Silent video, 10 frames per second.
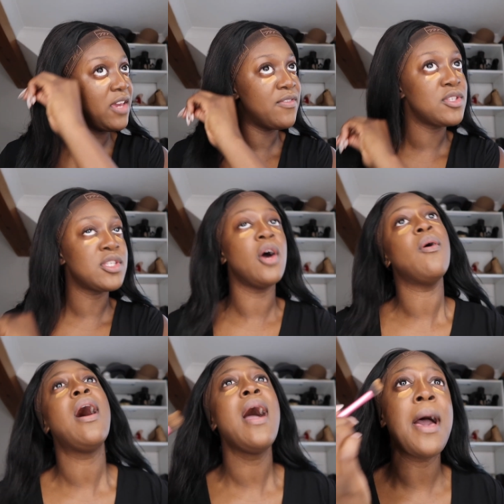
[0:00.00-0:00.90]
Even so,
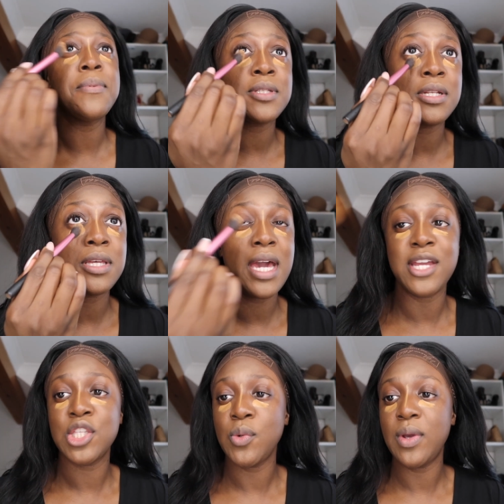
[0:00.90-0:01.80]
I absolutely
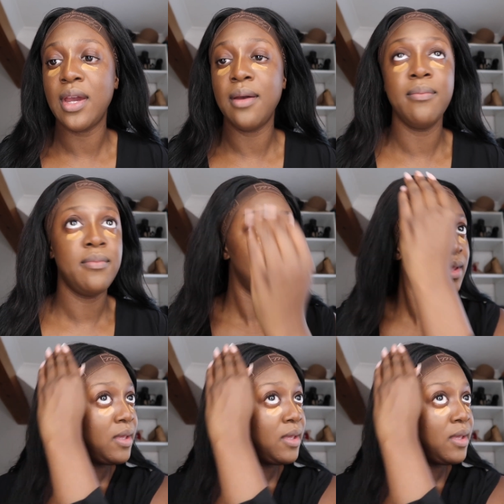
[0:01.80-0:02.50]
hate doing um.